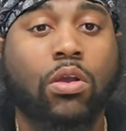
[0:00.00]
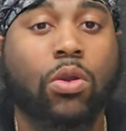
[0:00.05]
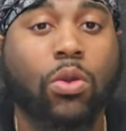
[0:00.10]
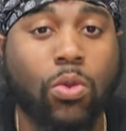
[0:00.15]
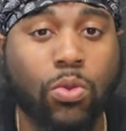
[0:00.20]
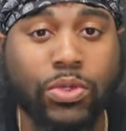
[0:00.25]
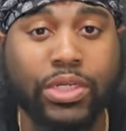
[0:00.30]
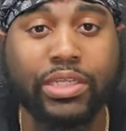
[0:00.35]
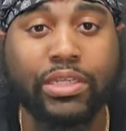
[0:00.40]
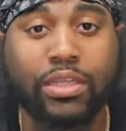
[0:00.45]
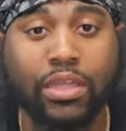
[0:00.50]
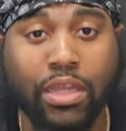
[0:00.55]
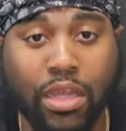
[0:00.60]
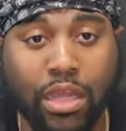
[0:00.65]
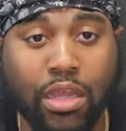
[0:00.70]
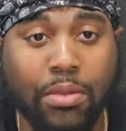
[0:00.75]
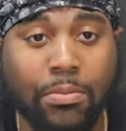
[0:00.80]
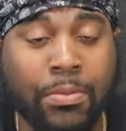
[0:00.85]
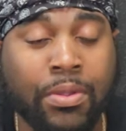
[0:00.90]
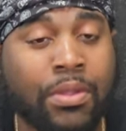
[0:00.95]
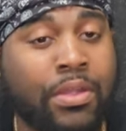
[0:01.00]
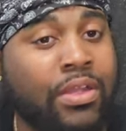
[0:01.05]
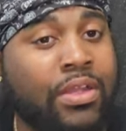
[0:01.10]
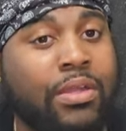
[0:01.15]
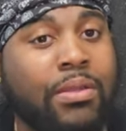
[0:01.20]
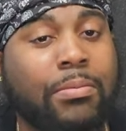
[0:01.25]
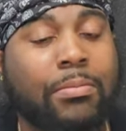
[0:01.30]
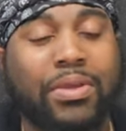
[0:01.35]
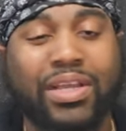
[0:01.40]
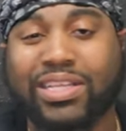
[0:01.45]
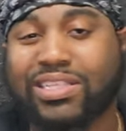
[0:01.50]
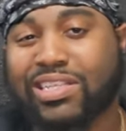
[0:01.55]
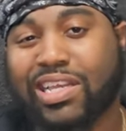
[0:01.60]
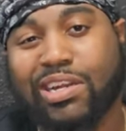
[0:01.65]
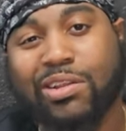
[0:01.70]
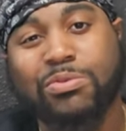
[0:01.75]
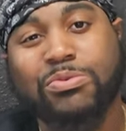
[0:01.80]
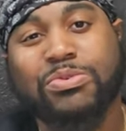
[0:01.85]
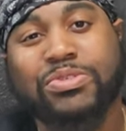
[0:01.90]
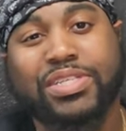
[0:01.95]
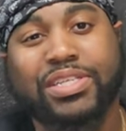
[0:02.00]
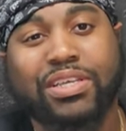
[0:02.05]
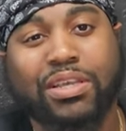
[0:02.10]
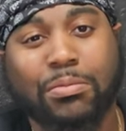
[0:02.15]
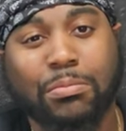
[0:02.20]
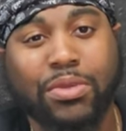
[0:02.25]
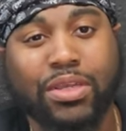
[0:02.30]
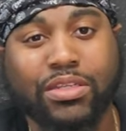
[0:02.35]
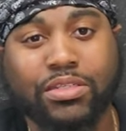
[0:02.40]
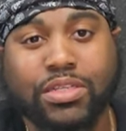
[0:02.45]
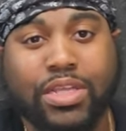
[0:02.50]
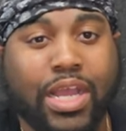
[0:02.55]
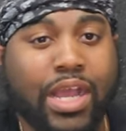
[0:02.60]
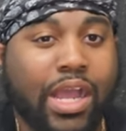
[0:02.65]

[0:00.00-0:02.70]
holding up, because I don't see it much.